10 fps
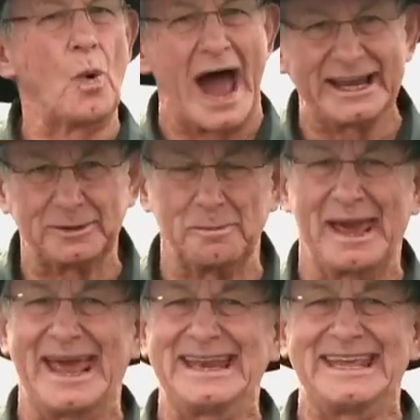white
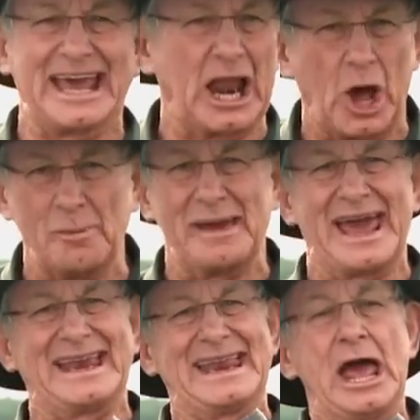men, yellow
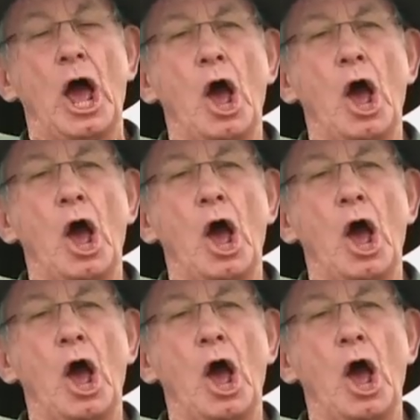men,